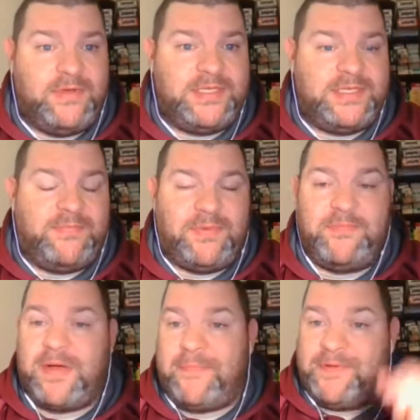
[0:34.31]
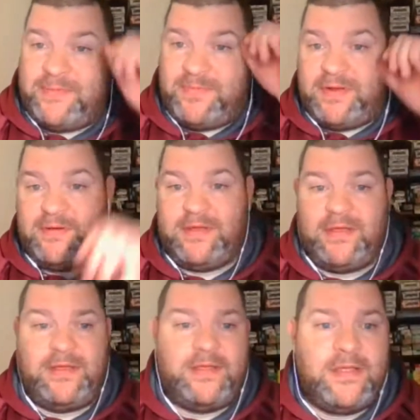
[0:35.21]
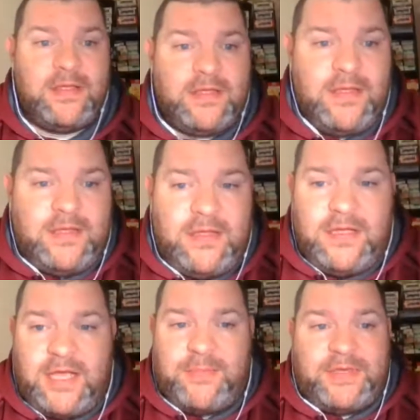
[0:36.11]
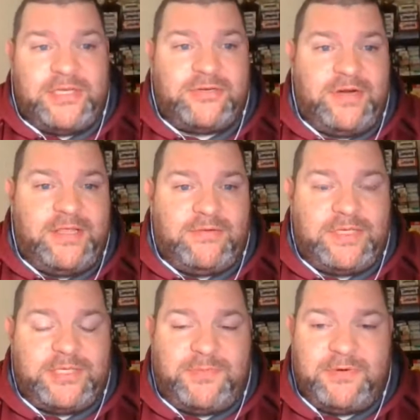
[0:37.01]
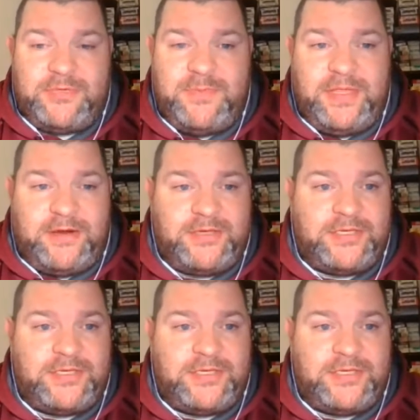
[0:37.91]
but something popped up on my screen that wasn't supposed to be there.